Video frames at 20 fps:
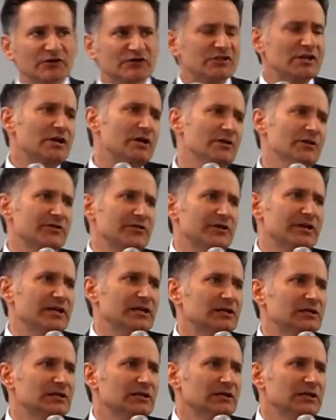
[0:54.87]
And the second
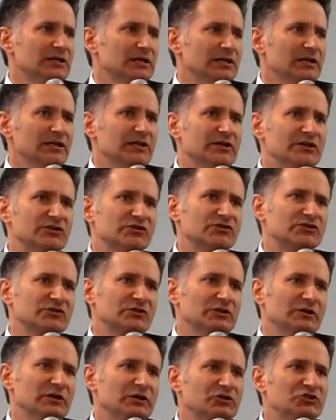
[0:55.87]
thing
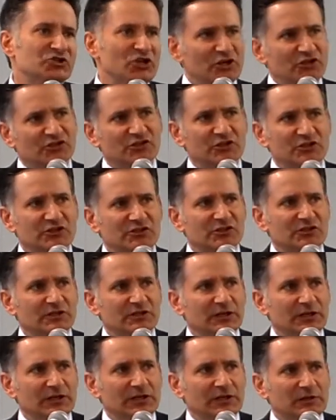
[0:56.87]
is
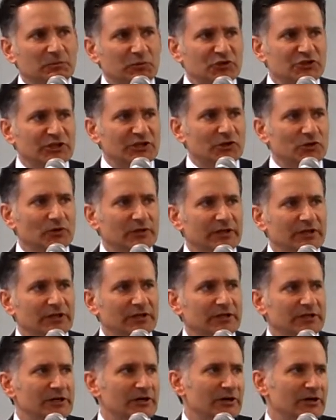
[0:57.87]
justice,
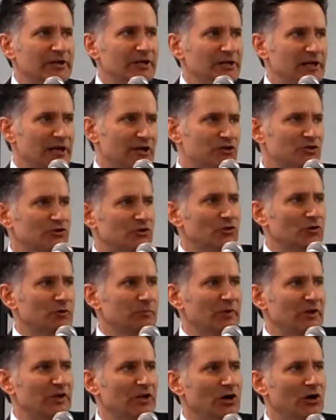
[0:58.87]
particularly in the area, and I just
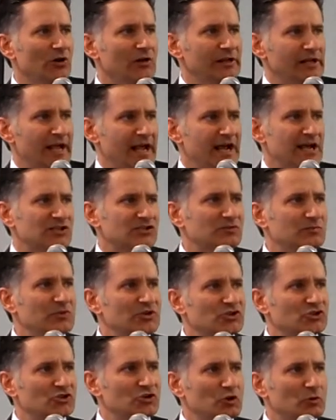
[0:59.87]
heard Miguel
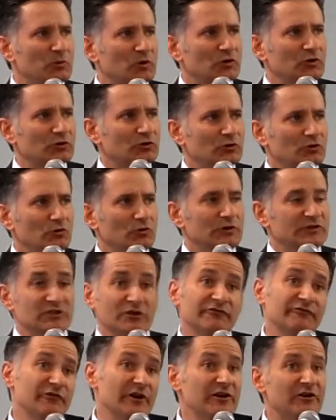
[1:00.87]
ask Ms. Schubert,
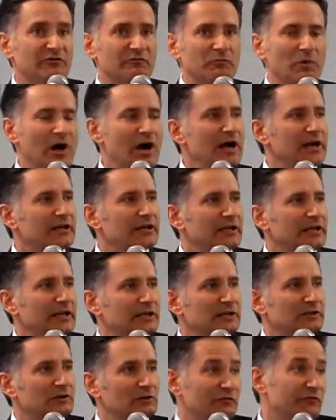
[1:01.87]
who is a friend of mine
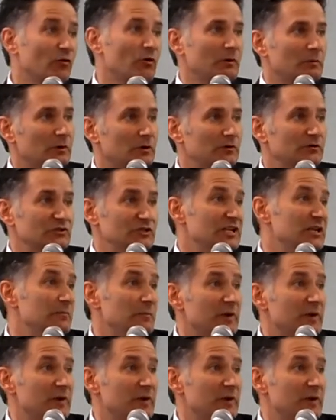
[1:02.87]
and a former